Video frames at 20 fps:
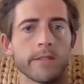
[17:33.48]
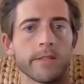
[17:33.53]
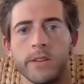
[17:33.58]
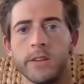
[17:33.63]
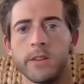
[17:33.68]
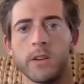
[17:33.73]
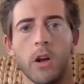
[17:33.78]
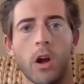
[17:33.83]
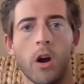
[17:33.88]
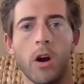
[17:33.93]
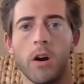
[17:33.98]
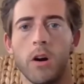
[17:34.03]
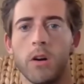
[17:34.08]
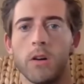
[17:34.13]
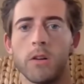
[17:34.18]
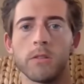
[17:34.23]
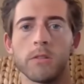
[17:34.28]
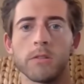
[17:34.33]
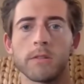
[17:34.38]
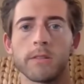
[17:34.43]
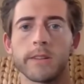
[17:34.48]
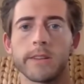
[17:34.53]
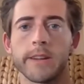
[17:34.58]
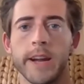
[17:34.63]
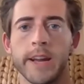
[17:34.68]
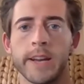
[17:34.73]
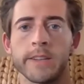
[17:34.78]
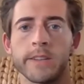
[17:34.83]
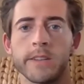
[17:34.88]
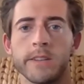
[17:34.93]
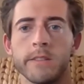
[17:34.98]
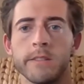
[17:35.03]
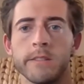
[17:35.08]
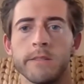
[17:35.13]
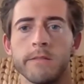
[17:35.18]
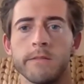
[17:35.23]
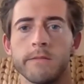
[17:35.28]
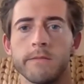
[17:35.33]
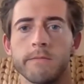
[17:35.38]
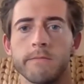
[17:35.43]
you know, all kind
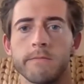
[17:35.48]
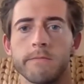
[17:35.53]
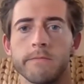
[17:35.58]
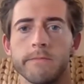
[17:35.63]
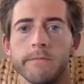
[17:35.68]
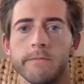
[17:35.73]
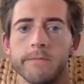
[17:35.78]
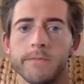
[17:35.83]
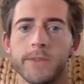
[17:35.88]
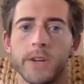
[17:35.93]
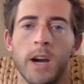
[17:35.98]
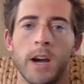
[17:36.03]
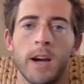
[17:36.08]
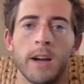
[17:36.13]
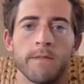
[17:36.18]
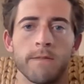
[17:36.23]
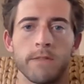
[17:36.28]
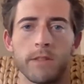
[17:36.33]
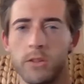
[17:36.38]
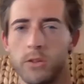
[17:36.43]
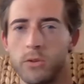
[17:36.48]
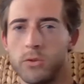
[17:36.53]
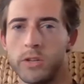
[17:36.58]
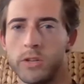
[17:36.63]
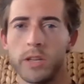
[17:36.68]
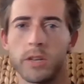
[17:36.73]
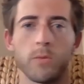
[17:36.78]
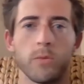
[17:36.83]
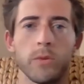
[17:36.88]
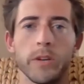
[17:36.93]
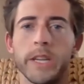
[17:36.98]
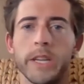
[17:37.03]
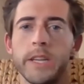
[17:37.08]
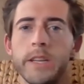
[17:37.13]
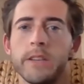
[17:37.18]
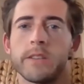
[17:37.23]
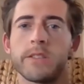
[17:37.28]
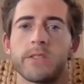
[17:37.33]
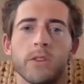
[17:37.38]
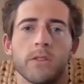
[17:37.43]
of convoluted.
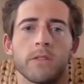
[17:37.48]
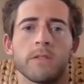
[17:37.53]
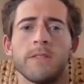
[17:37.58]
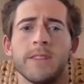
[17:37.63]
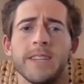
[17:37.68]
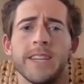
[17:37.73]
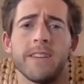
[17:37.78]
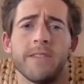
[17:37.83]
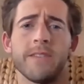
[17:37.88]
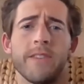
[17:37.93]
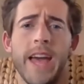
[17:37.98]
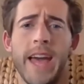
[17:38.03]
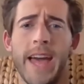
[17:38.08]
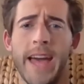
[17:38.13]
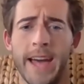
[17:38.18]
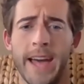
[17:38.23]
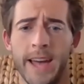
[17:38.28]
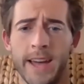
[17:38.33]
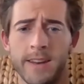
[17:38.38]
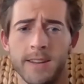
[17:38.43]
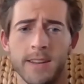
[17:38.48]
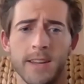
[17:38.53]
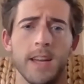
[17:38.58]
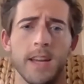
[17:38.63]
We certainly have had